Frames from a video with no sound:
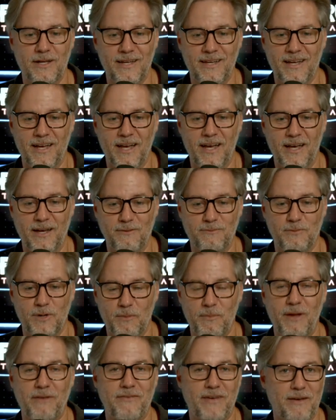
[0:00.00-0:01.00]
one of
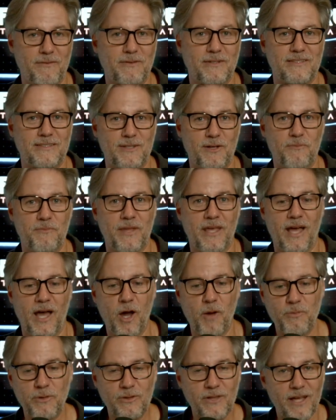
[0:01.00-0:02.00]
my favorites. So I
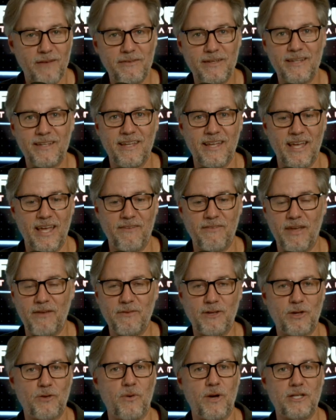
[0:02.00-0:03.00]
hope you love it. If you have
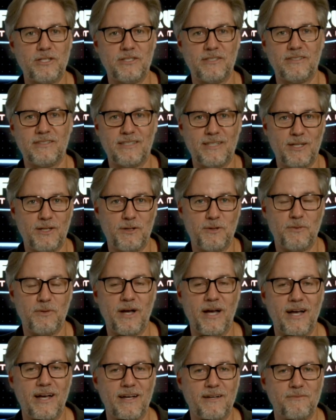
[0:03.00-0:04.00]
any questions,
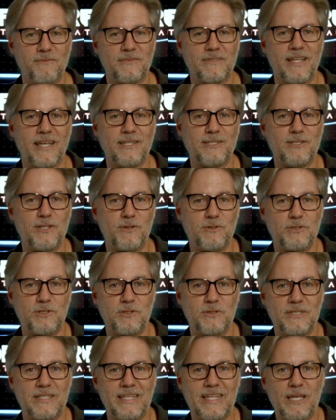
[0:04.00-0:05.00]
let us know. Shoot
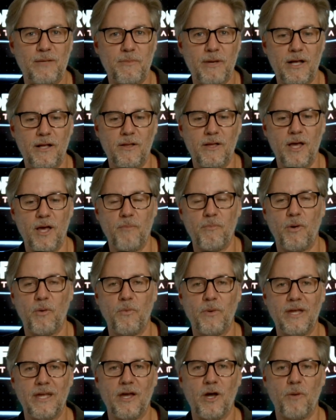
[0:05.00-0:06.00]
us an email. But
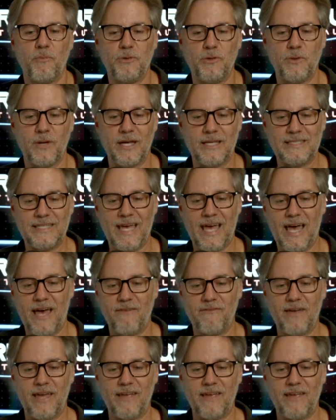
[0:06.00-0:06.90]
we hope you guys have a